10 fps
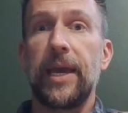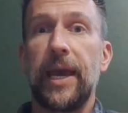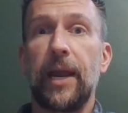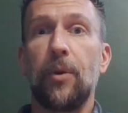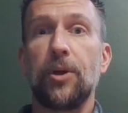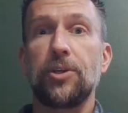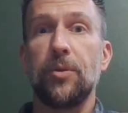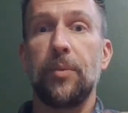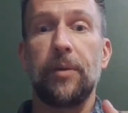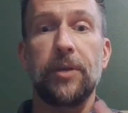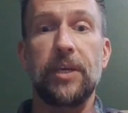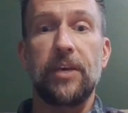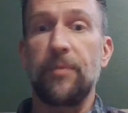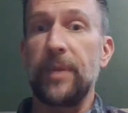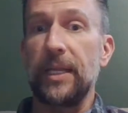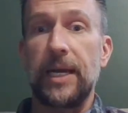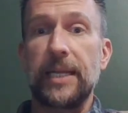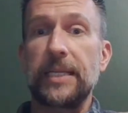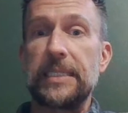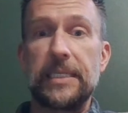and I want you to be able to give me a lot
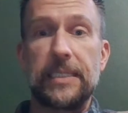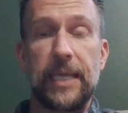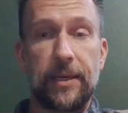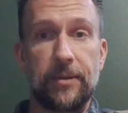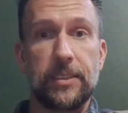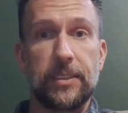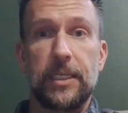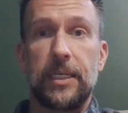of details